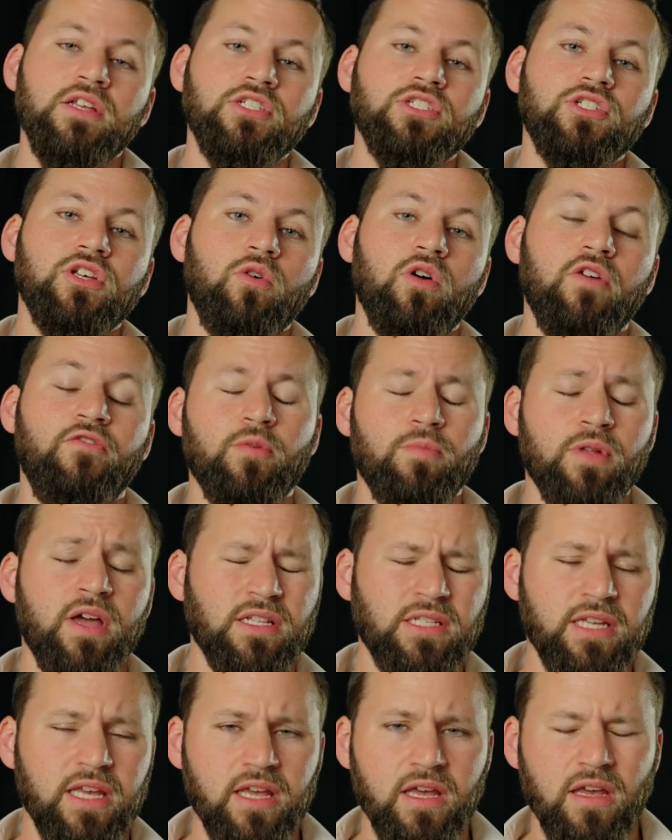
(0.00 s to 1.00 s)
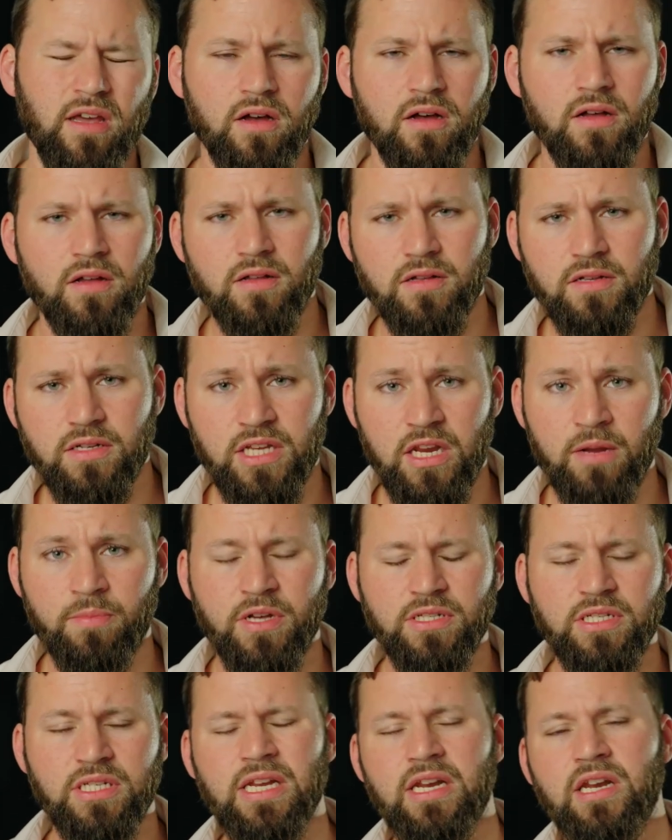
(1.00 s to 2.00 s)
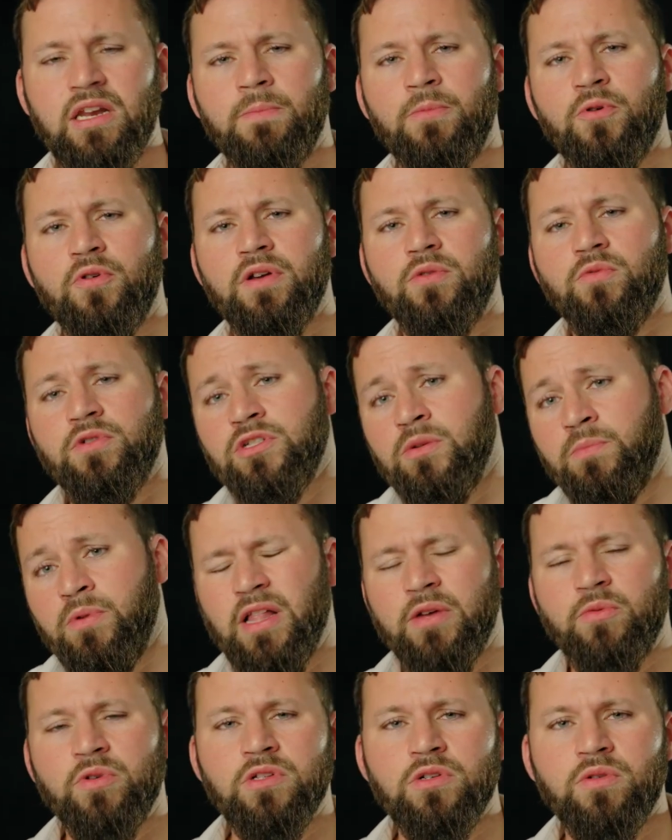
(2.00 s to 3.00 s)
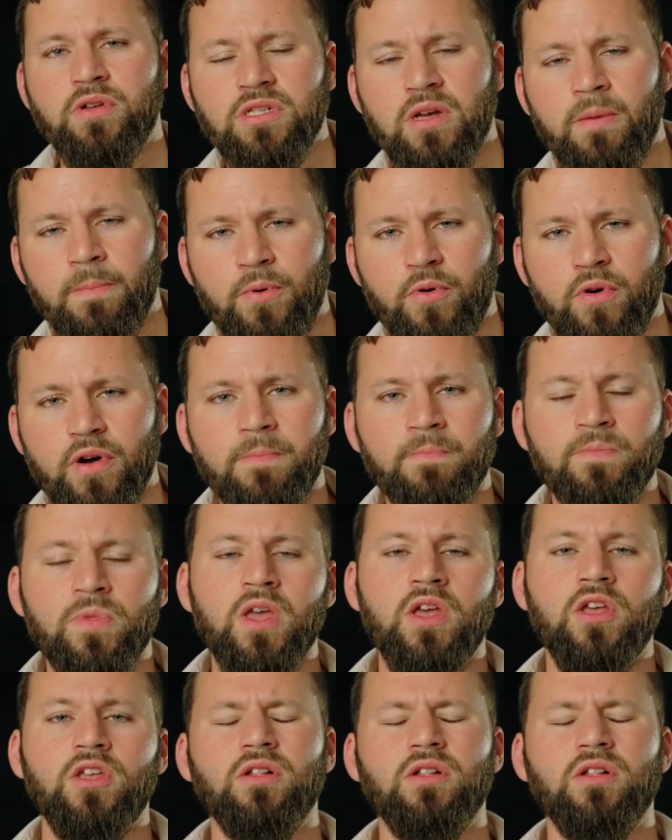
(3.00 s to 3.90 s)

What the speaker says: So if you plan on taking city buses at any point, which you probably will do at some point,